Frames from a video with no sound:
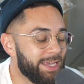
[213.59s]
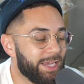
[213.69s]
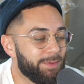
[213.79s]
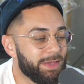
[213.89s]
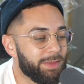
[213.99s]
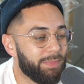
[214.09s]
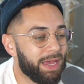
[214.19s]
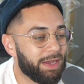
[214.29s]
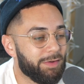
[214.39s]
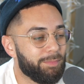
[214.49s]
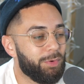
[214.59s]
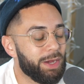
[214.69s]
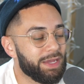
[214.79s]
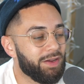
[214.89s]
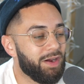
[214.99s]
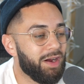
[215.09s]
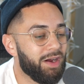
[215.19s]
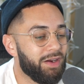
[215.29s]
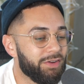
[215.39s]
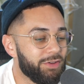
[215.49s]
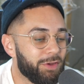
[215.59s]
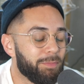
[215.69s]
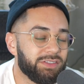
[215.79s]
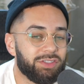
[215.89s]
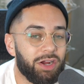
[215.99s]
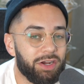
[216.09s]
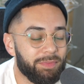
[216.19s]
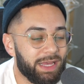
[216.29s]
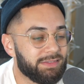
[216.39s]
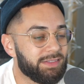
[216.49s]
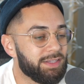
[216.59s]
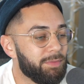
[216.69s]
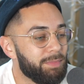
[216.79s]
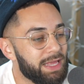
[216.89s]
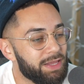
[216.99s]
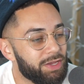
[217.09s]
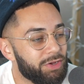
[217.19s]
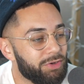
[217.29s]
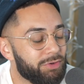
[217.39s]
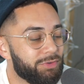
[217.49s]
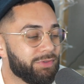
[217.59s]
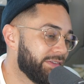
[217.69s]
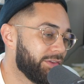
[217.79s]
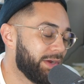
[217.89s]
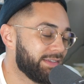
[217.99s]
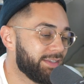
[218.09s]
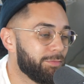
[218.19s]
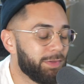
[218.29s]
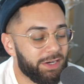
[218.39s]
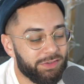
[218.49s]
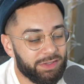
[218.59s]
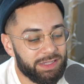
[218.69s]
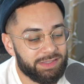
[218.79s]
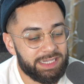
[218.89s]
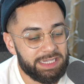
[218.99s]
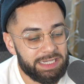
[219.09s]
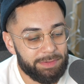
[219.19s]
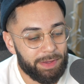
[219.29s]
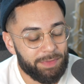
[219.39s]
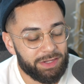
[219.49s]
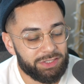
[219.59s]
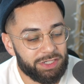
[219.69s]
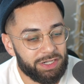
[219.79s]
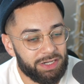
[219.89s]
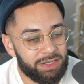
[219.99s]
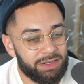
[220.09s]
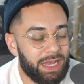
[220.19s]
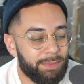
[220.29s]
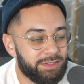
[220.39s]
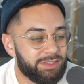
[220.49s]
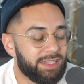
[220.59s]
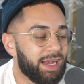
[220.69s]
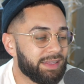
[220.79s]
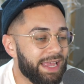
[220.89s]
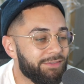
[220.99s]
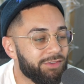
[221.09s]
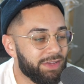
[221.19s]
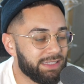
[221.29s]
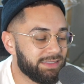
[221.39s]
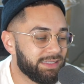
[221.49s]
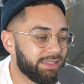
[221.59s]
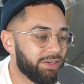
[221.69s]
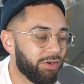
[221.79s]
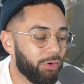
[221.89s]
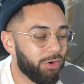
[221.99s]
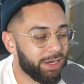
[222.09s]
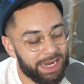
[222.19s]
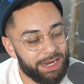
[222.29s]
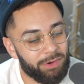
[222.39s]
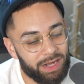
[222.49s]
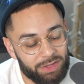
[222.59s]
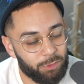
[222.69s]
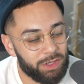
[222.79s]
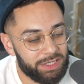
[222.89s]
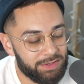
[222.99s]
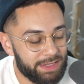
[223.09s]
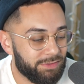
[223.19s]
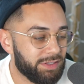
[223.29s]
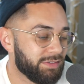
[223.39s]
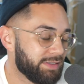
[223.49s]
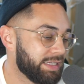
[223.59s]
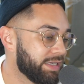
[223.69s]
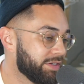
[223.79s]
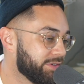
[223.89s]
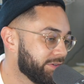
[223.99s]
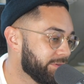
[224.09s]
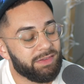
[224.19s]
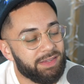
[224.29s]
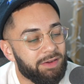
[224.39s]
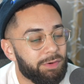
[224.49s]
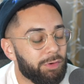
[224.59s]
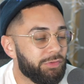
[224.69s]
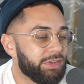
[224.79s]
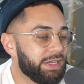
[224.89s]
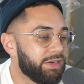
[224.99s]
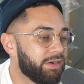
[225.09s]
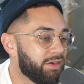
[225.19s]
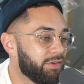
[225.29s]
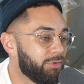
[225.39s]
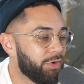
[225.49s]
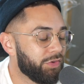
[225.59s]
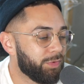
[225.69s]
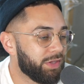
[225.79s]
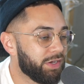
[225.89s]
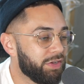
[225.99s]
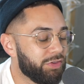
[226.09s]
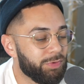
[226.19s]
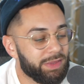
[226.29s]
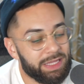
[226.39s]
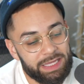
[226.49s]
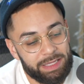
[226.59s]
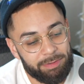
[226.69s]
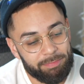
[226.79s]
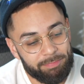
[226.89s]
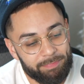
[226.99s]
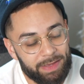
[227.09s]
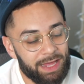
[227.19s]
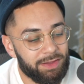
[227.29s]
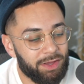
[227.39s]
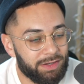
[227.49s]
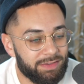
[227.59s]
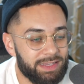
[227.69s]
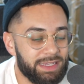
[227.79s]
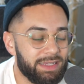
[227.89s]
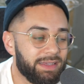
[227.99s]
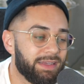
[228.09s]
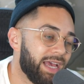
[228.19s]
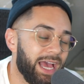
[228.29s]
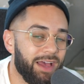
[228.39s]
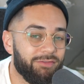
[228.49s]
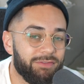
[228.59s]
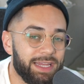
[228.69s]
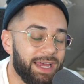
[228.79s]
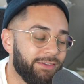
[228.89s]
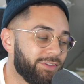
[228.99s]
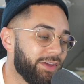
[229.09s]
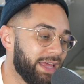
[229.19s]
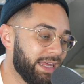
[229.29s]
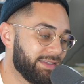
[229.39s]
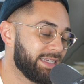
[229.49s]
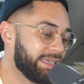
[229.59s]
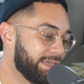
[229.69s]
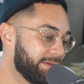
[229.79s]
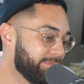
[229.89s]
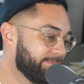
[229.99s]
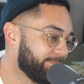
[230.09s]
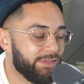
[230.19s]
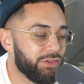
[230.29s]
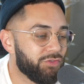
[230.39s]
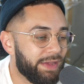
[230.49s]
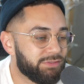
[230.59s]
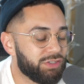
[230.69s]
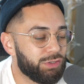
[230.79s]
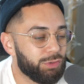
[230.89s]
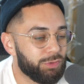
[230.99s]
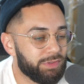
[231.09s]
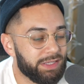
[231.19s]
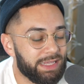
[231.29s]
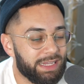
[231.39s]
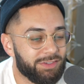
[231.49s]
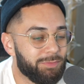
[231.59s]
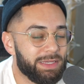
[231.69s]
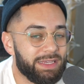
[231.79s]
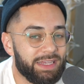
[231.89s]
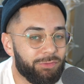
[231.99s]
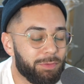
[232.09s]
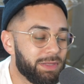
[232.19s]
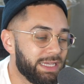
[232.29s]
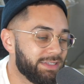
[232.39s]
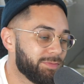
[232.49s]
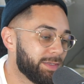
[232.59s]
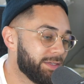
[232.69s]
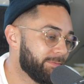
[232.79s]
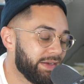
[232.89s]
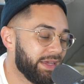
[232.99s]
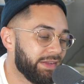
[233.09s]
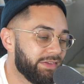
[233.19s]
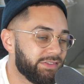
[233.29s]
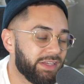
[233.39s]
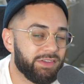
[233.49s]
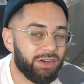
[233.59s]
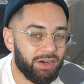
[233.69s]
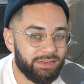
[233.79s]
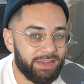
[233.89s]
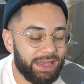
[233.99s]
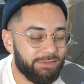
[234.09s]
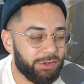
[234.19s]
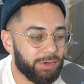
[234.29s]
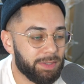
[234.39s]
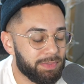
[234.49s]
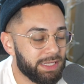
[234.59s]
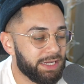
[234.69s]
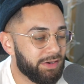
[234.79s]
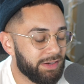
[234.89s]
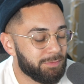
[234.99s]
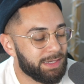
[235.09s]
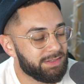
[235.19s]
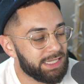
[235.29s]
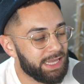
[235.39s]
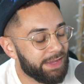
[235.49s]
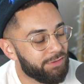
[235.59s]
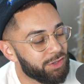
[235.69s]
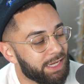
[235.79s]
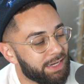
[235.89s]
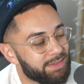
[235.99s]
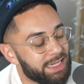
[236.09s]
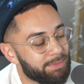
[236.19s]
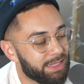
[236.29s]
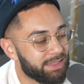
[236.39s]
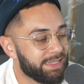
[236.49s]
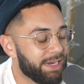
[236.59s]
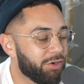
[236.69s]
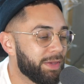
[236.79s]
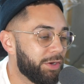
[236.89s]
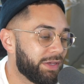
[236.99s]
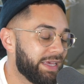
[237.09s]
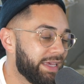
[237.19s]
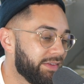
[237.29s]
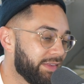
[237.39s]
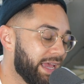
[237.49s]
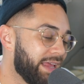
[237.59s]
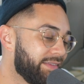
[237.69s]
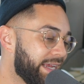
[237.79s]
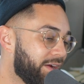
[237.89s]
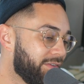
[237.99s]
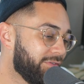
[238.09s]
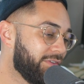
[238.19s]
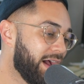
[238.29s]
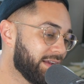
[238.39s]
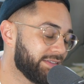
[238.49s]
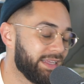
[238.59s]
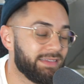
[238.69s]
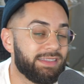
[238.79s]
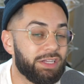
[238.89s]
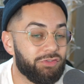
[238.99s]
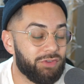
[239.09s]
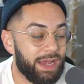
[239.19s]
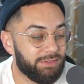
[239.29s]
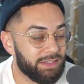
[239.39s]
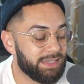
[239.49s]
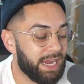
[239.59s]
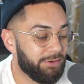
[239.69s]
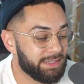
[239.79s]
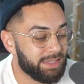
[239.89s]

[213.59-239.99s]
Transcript: he could be the backup point guard, or you could start him next to LaMelo, because the rest of the players on the team, I'm not sure how much stock they have invested. You know, Gordon Hayward has 1 year left in his deal. Terry Rozier, who knows what they're going to do with him? How long does he have left on that team? If you draft Scoot, could that just be his replacement? Yeah, it just doesn't hurt to have a great player. And especially like if you look at a team like the Sacramento Kings, they had De'Aaron Fox and they still drafted Tyrese